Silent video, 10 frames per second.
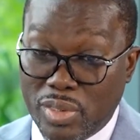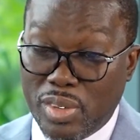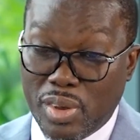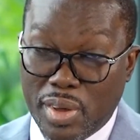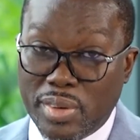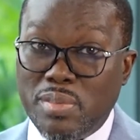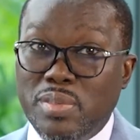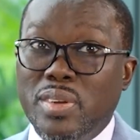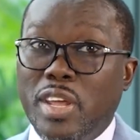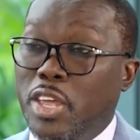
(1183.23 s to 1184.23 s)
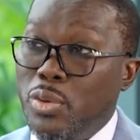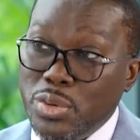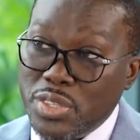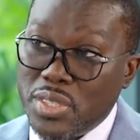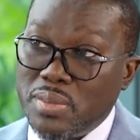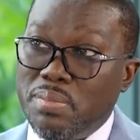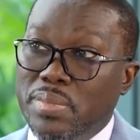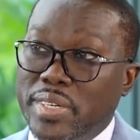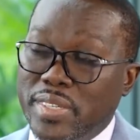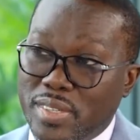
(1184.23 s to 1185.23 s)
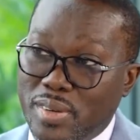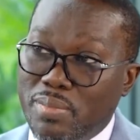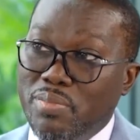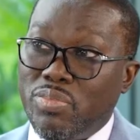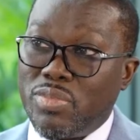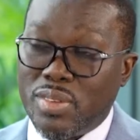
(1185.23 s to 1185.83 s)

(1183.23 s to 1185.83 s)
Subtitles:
not huge, but some